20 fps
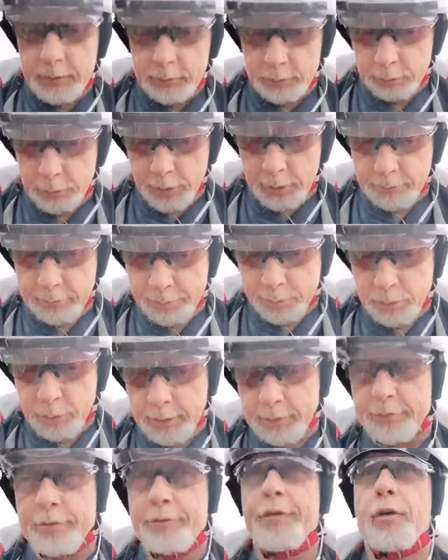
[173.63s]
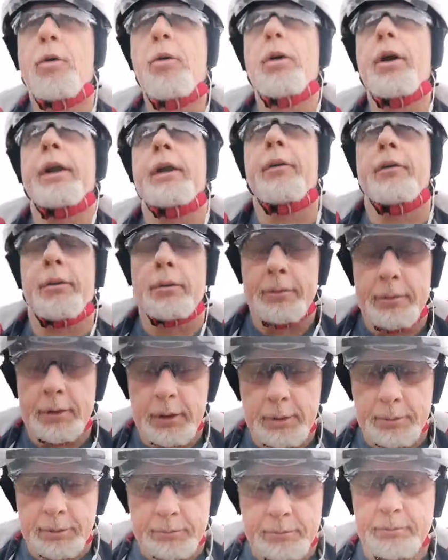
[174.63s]
12.4 here at the
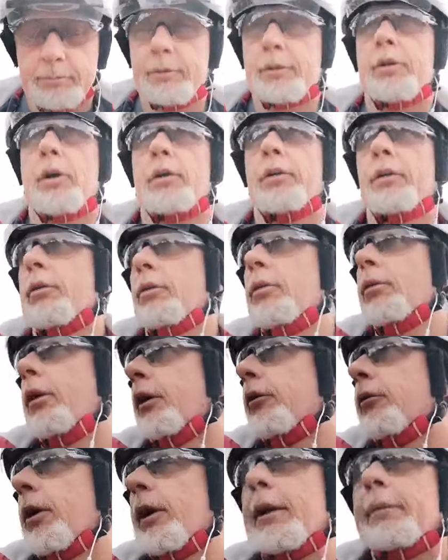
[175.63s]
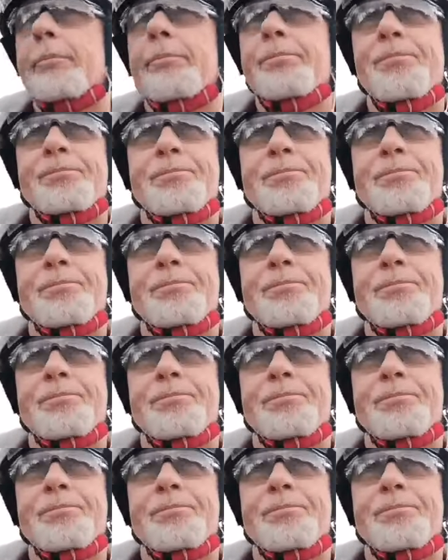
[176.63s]
moment. It's gotten cooler, great.